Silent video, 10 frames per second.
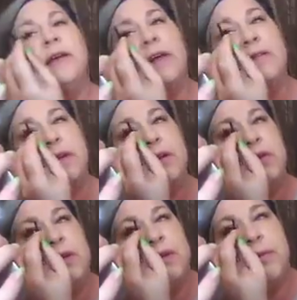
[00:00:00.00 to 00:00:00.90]
It's going to
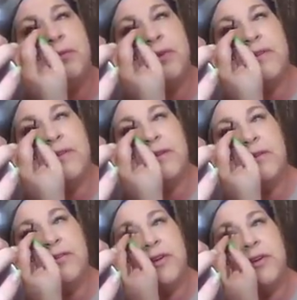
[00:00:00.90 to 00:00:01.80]
go a little bit more
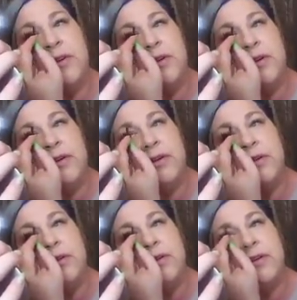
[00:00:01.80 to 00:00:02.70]
silver.
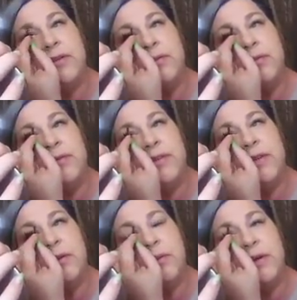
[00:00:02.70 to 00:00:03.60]

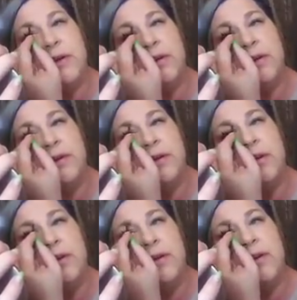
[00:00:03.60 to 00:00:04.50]
So
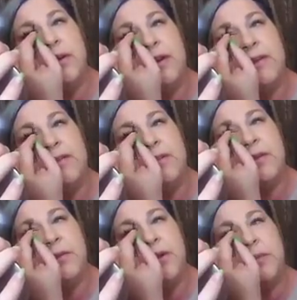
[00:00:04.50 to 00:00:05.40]
it's still a
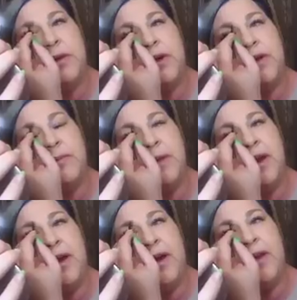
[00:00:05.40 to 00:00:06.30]
work in progress, but
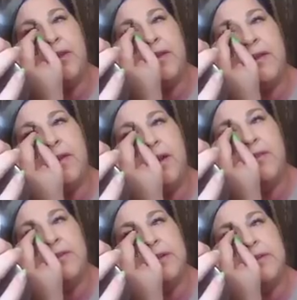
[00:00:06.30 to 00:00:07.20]
I
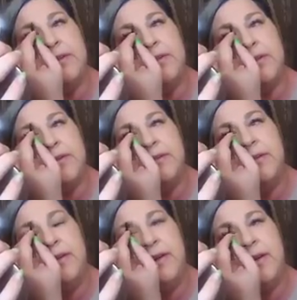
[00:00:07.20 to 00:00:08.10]
love it.
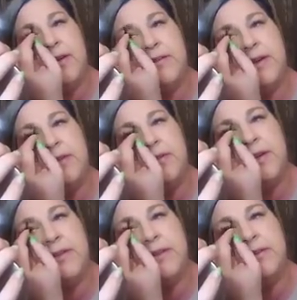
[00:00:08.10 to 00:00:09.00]
Love, love,
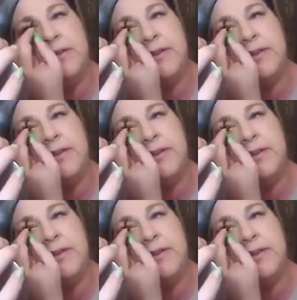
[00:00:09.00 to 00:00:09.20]
love it.